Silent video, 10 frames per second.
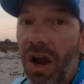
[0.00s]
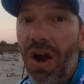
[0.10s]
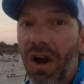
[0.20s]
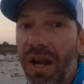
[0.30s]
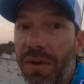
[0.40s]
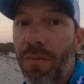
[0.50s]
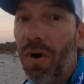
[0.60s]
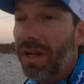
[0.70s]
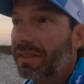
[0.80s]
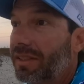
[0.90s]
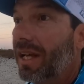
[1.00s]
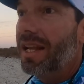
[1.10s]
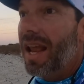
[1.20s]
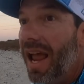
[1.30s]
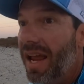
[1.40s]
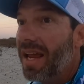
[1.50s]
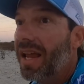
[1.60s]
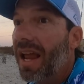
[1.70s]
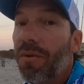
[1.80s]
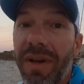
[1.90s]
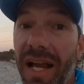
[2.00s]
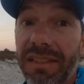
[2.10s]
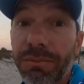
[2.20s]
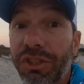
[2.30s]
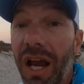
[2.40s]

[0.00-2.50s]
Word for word: Early morning Sunday and we got some